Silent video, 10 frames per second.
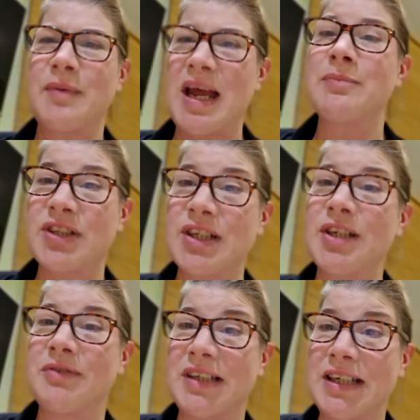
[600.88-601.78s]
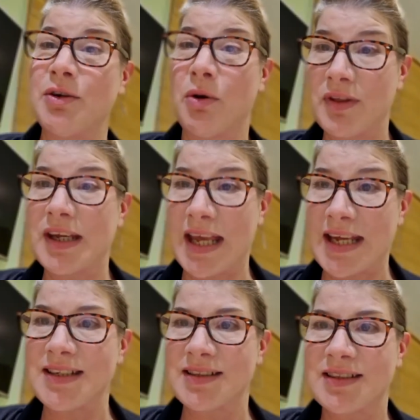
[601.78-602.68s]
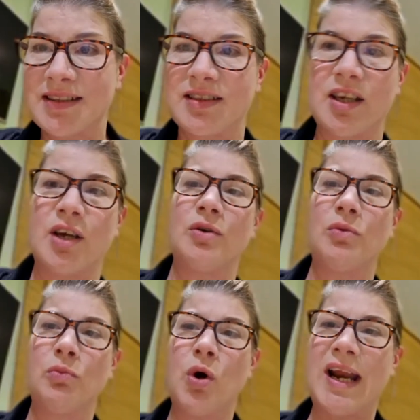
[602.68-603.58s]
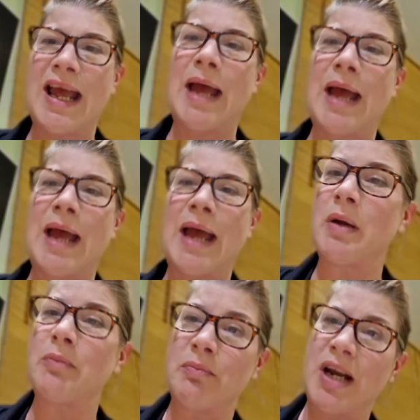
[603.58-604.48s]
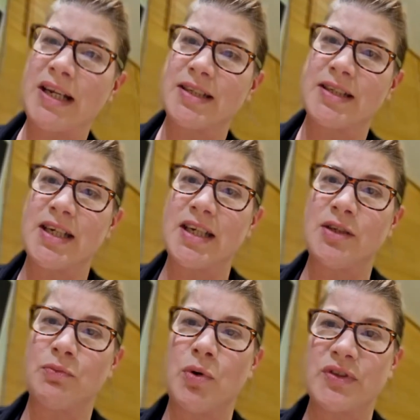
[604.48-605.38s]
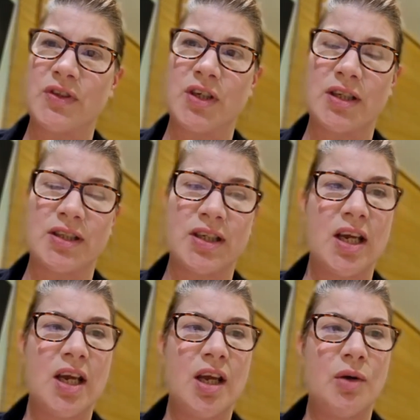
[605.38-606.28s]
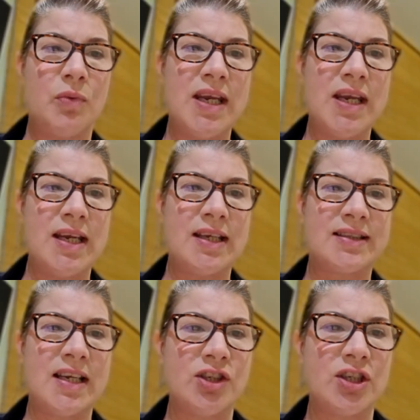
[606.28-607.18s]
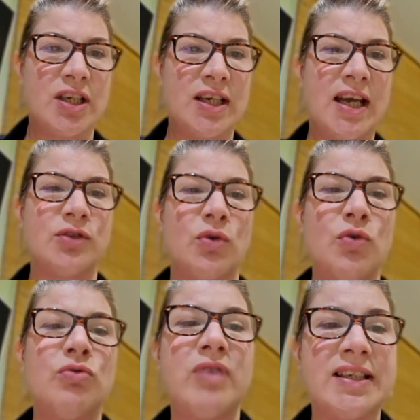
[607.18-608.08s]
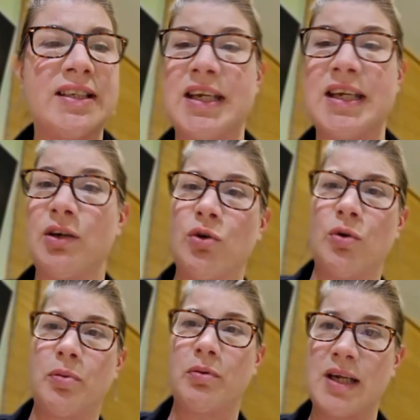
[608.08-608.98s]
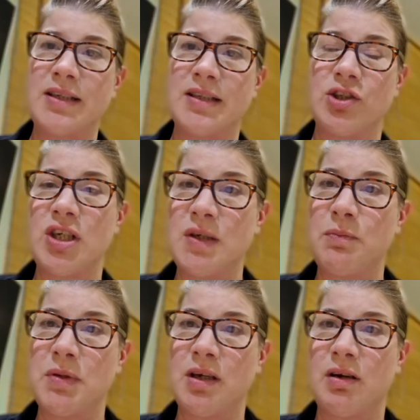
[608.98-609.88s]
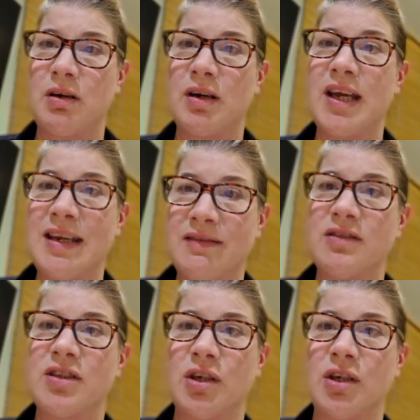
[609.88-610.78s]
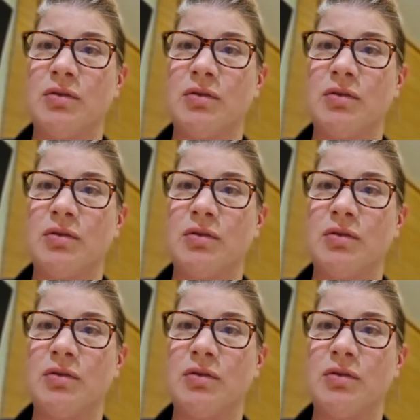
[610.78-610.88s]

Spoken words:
Absolutely not the case. So what happened when we Brexited was that we essentially had already incorporated GDPR into